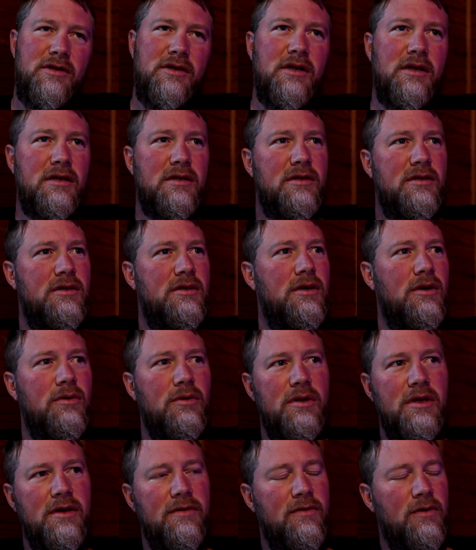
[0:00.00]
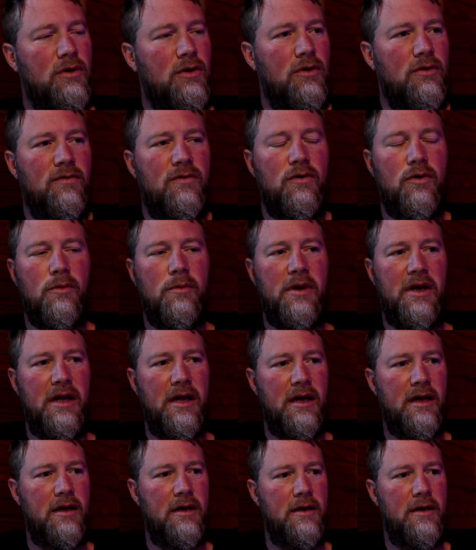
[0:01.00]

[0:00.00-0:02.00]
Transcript: just so difficult for me.